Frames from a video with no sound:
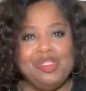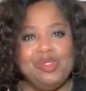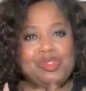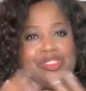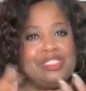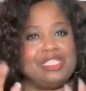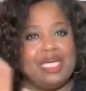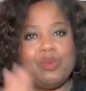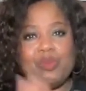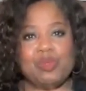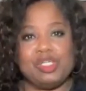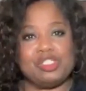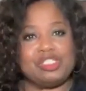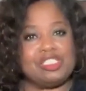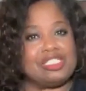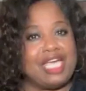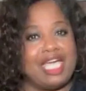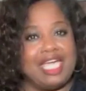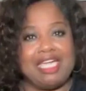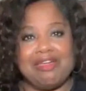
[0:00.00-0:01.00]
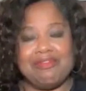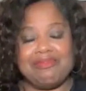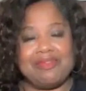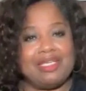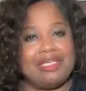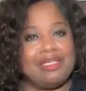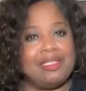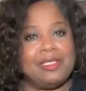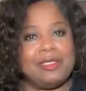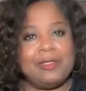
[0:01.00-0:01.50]
And you said, we're
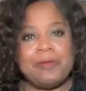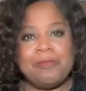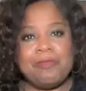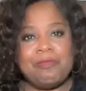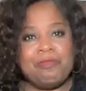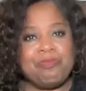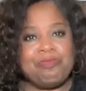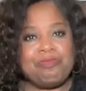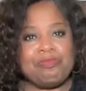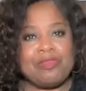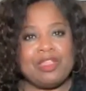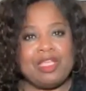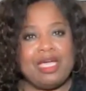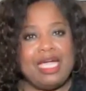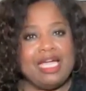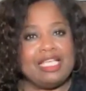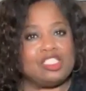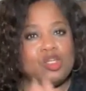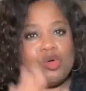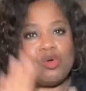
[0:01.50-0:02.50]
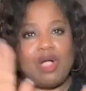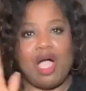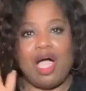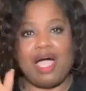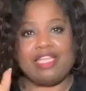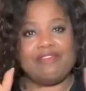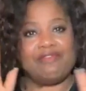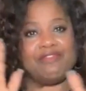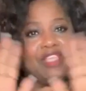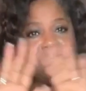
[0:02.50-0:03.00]
saved. And
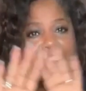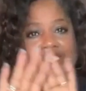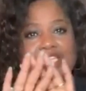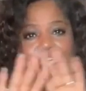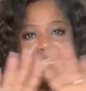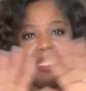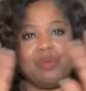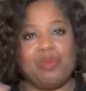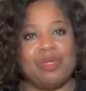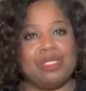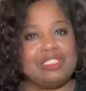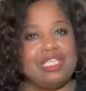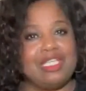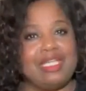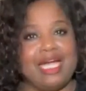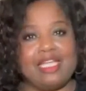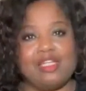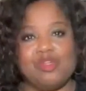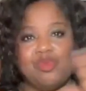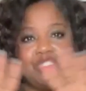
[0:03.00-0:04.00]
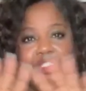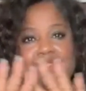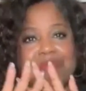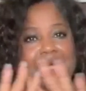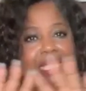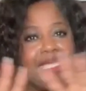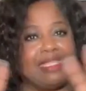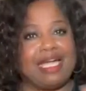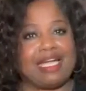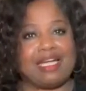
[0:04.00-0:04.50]
so, God, if there's anyone tonight
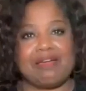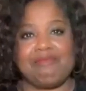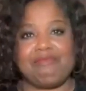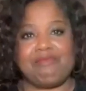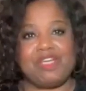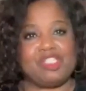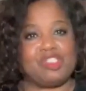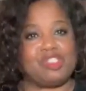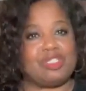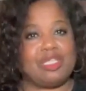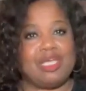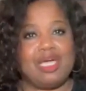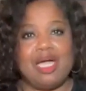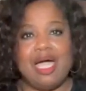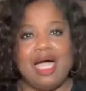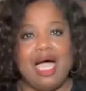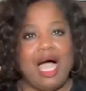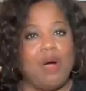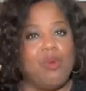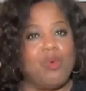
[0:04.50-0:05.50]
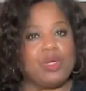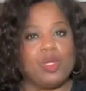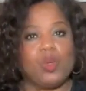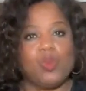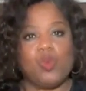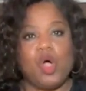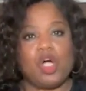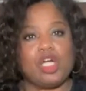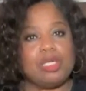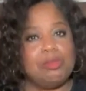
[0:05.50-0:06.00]
who has made that confession, I
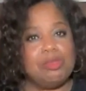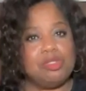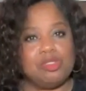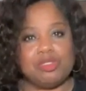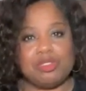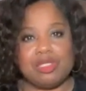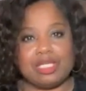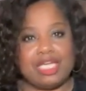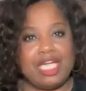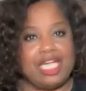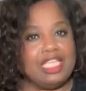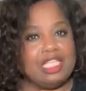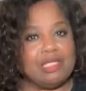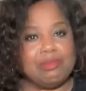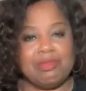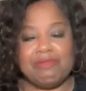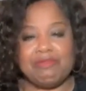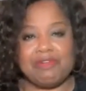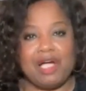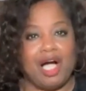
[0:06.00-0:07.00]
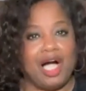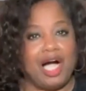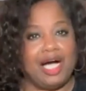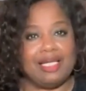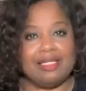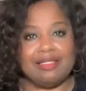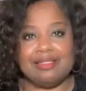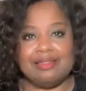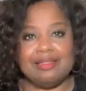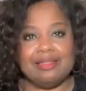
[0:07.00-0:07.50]
want to welcome you to the kingdom of
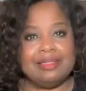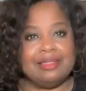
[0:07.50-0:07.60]
God.